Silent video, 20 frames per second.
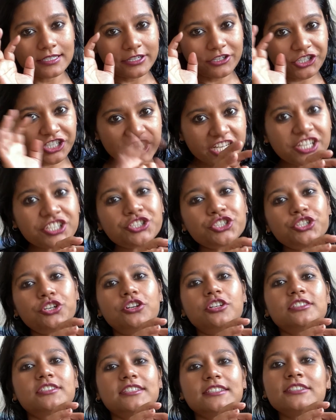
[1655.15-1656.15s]

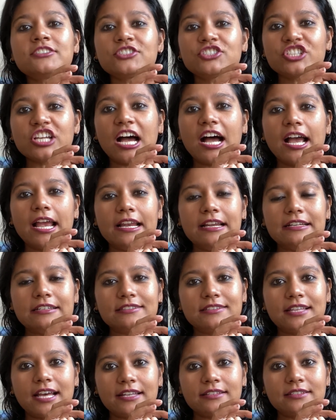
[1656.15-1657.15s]
reassure this
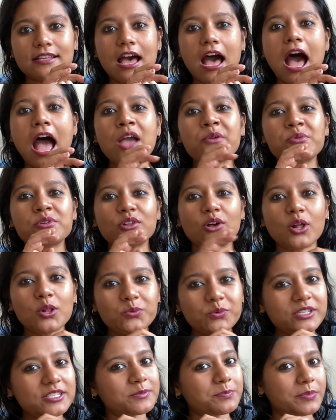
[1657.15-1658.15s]
child that I will
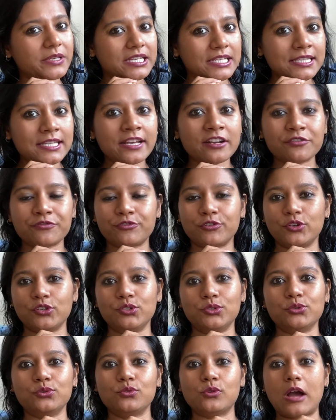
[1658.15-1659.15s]
always be there for
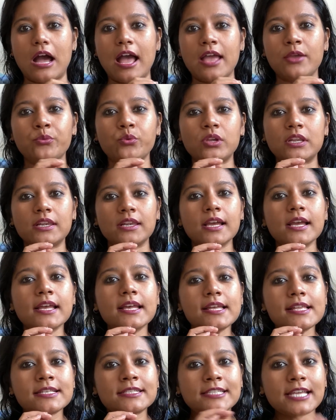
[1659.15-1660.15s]
you. I will
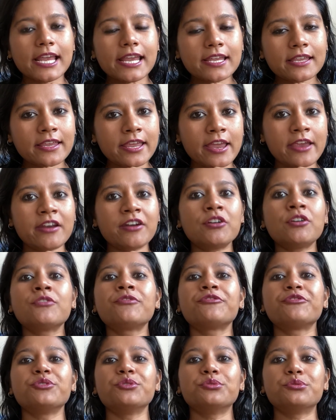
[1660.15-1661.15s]
take care
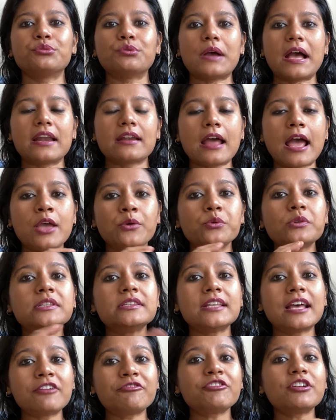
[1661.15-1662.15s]
of you and I will
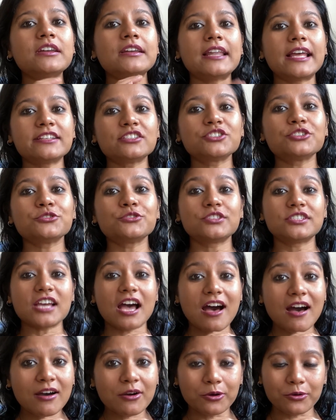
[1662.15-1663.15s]
never let you
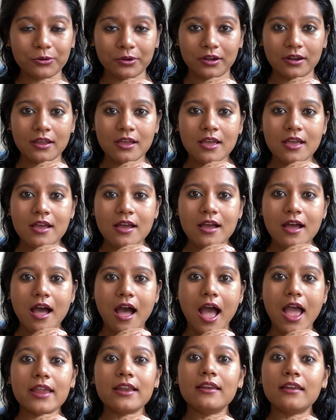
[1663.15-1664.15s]
down.
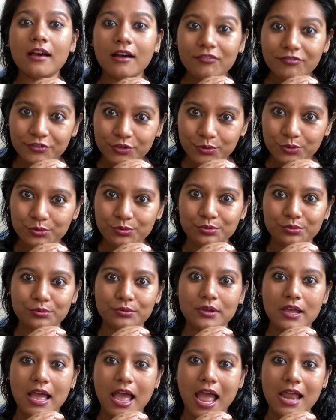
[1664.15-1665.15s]
I love you.
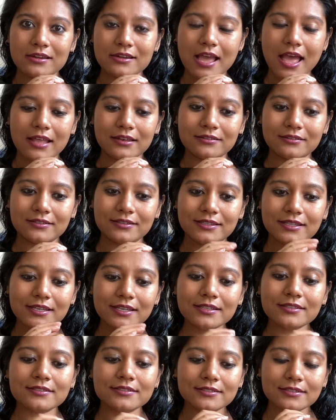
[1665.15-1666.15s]
And
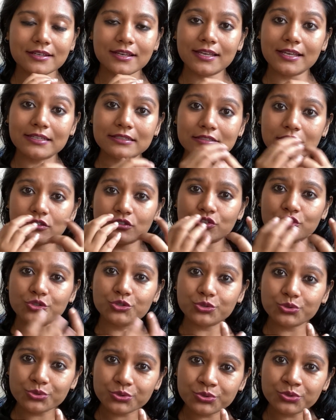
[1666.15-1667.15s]
this is a
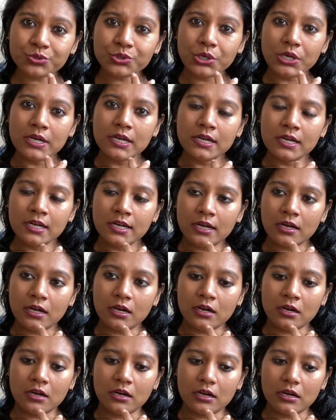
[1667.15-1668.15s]
true
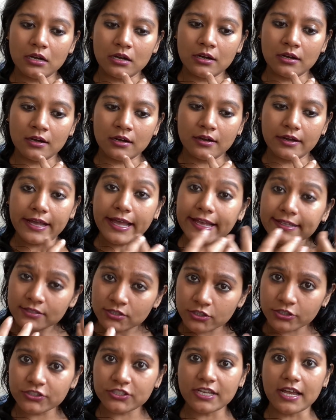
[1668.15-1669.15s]

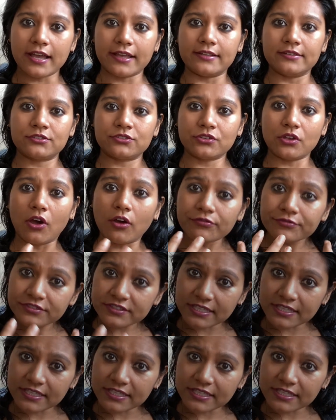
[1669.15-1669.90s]
exercise of